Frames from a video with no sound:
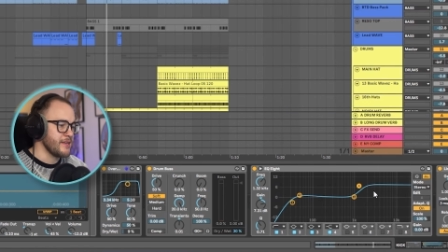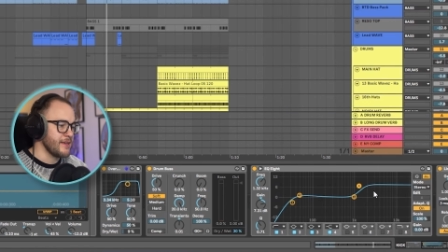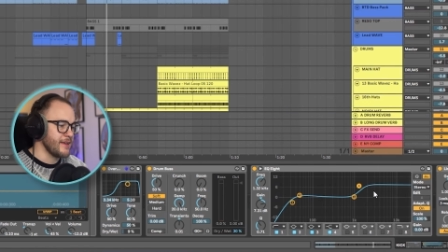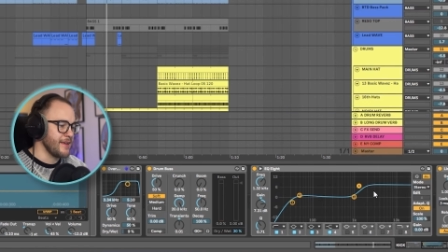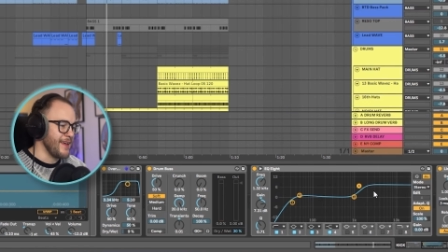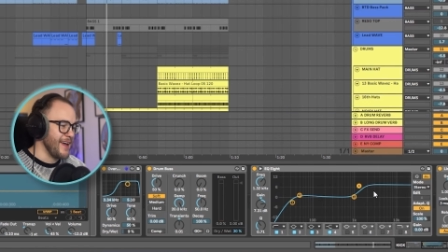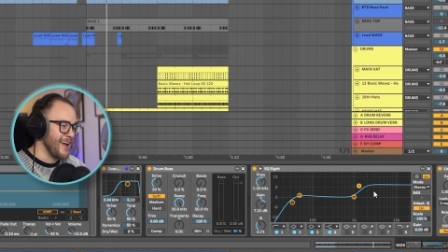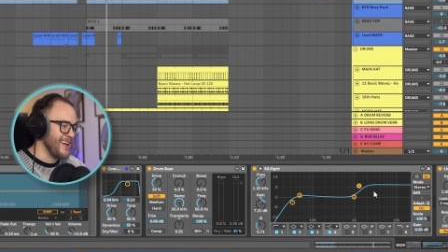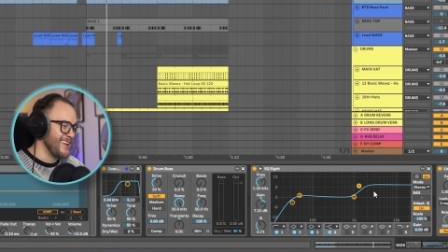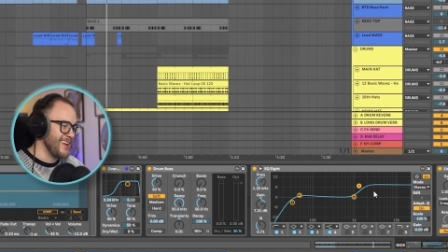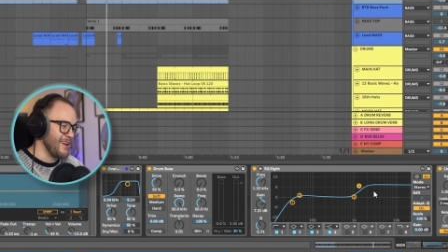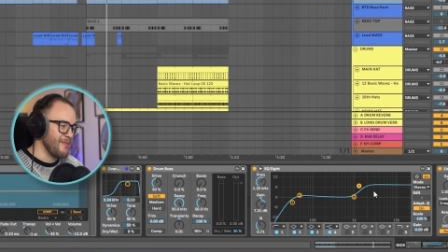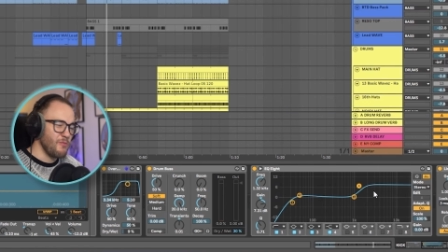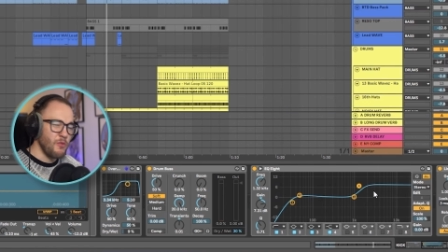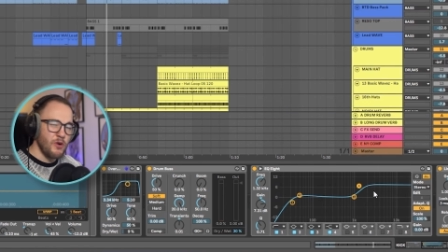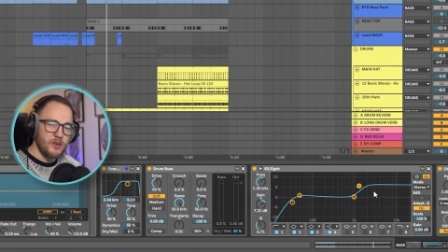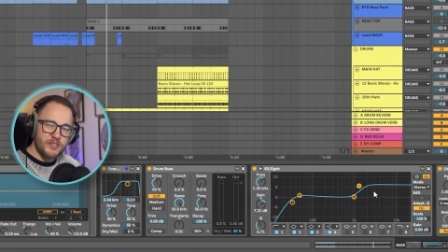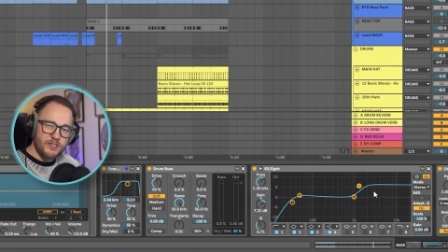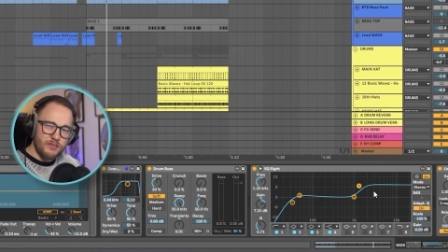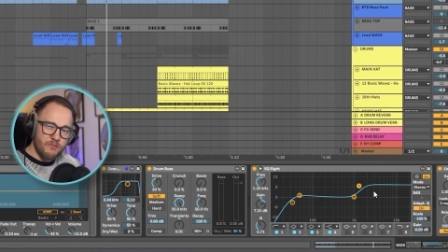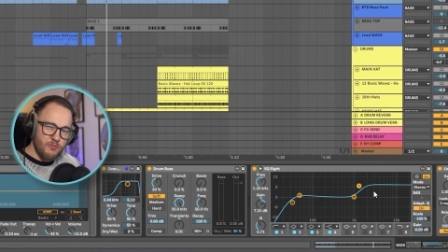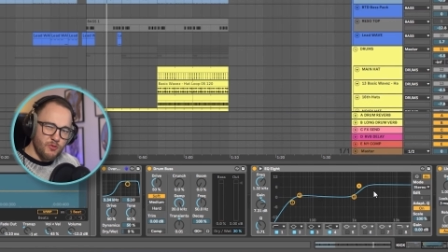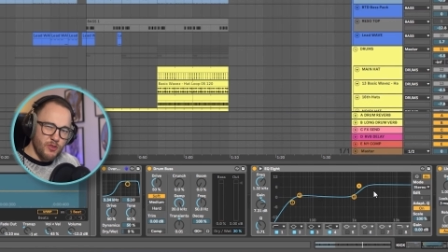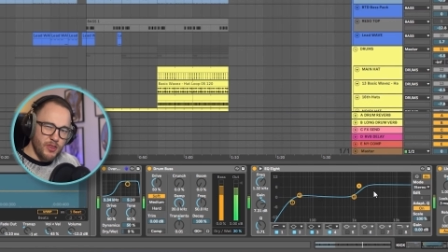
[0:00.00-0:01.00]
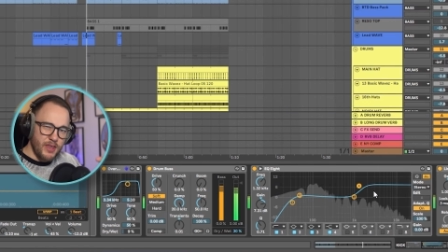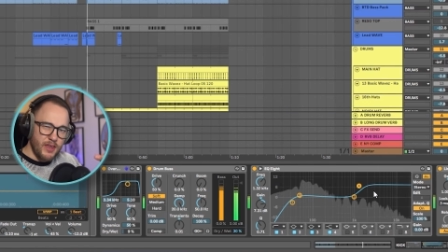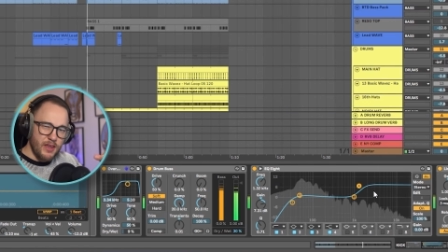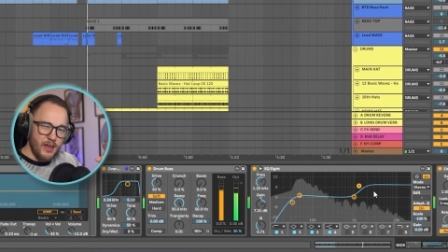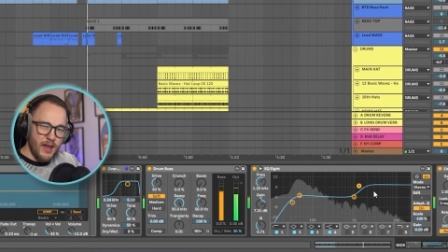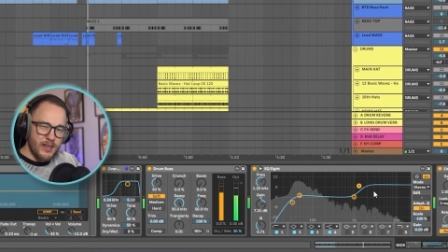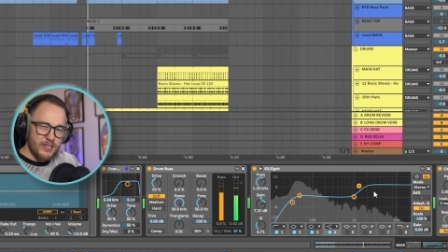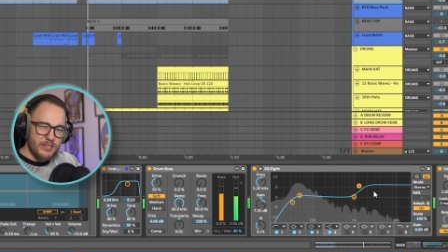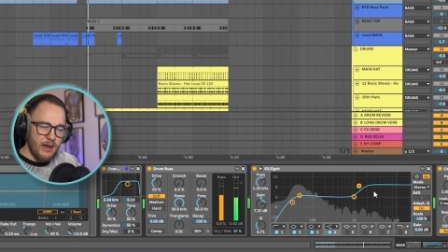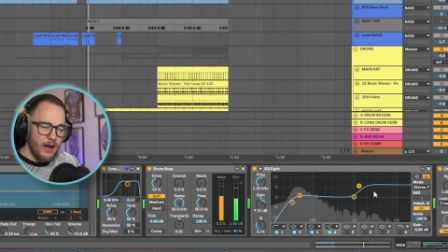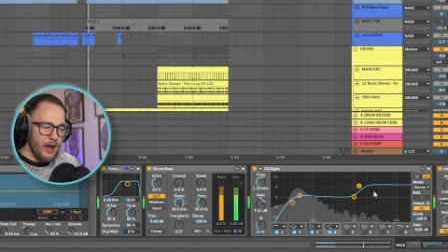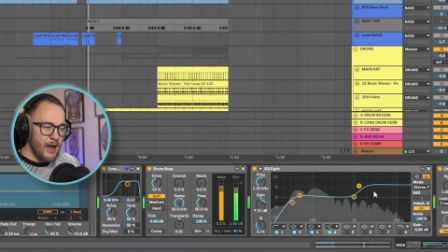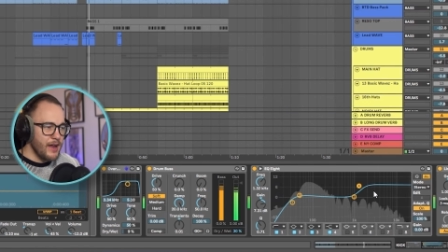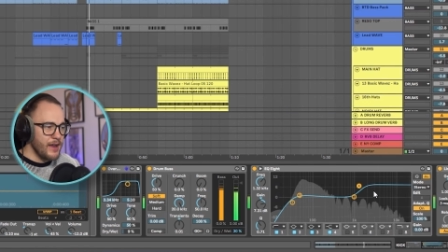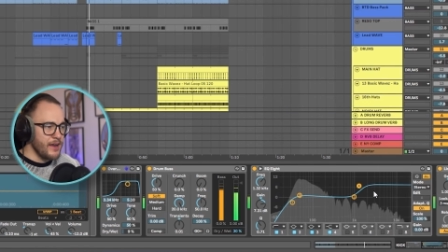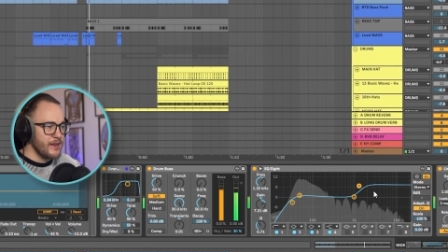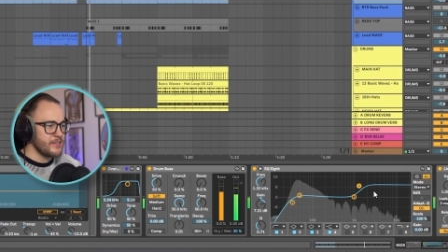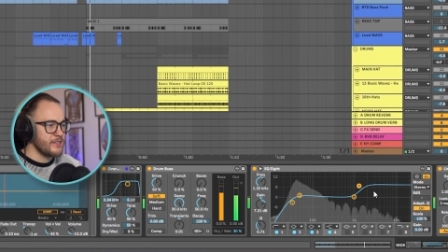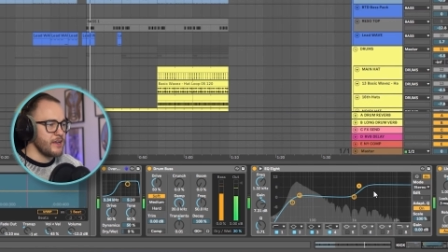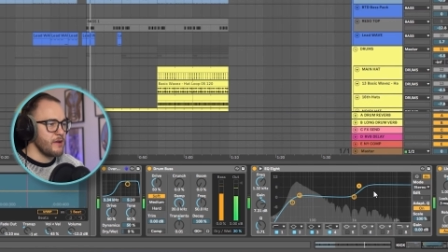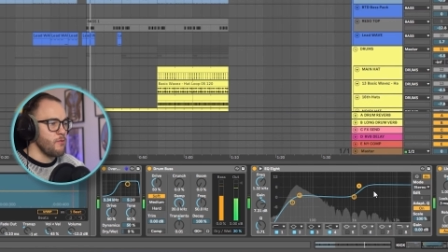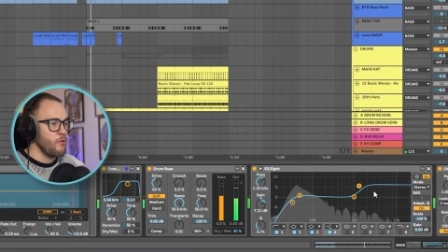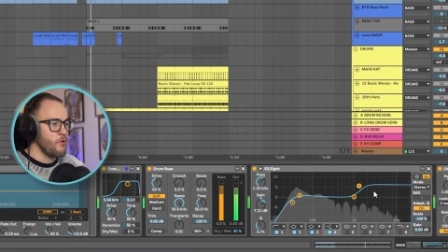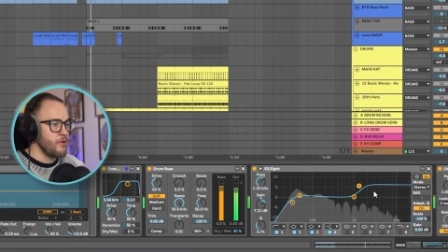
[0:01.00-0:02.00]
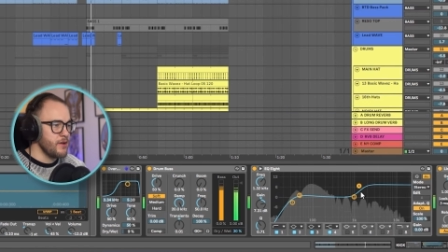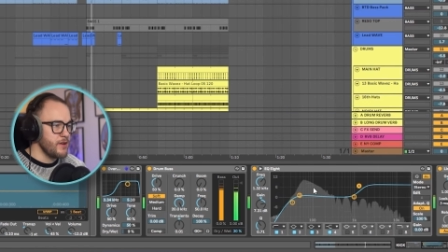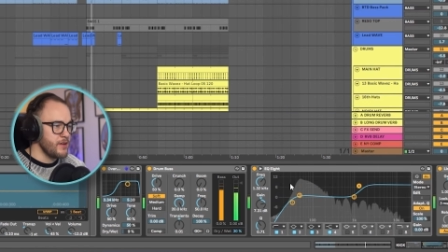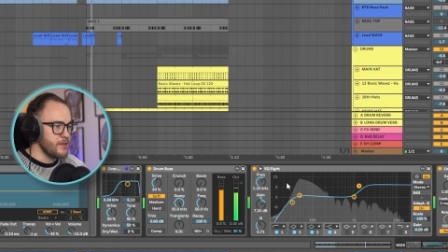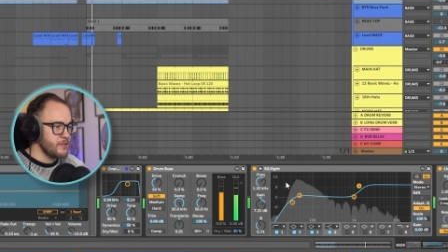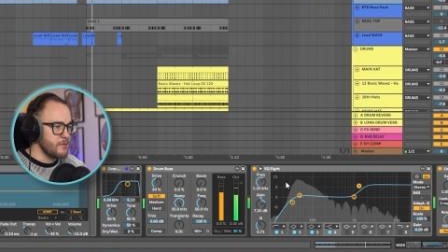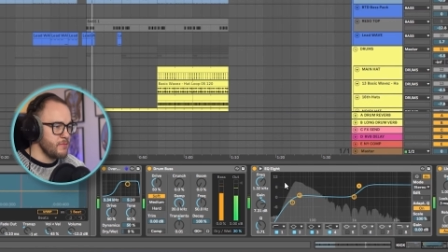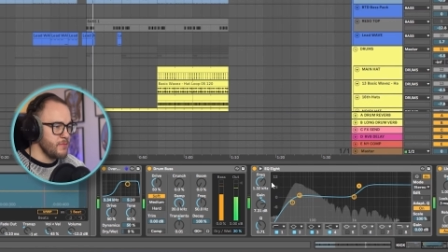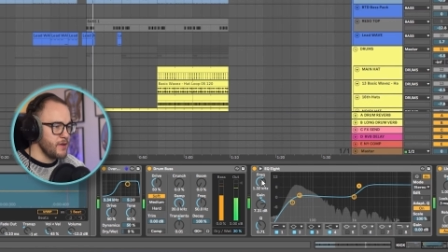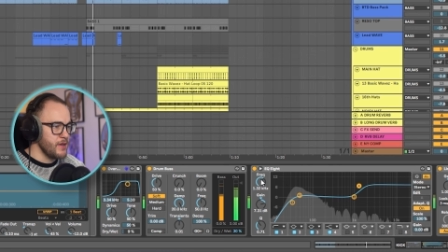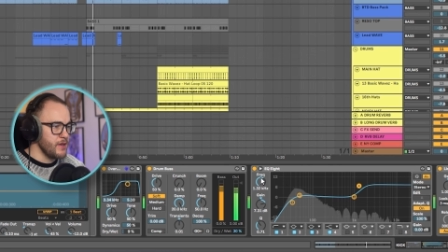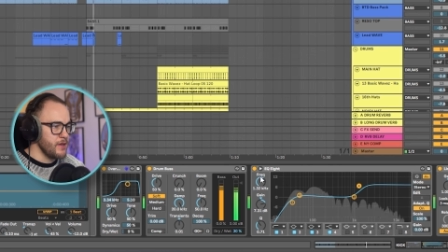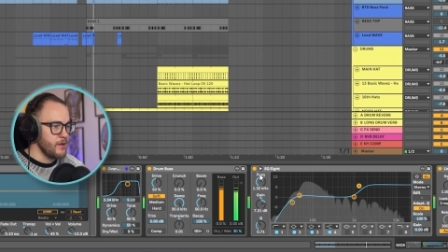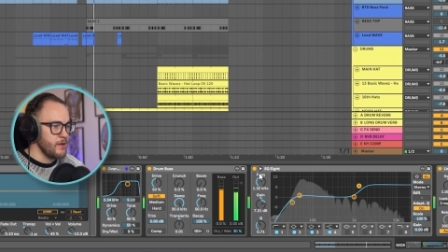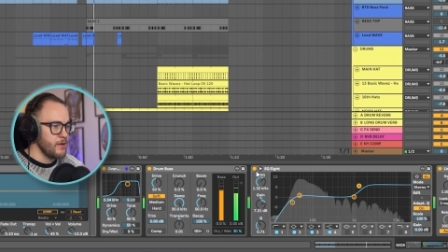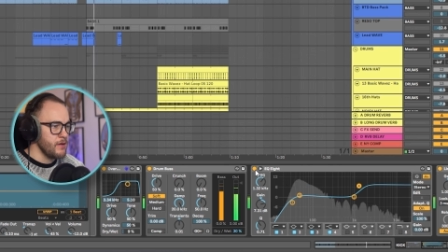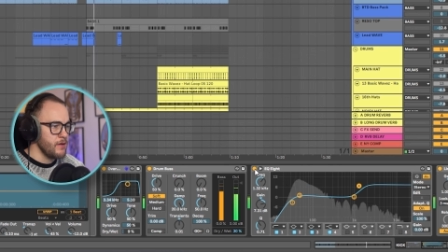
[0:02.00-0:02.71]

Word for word: again, it wasn't really as high as I wanted it to be.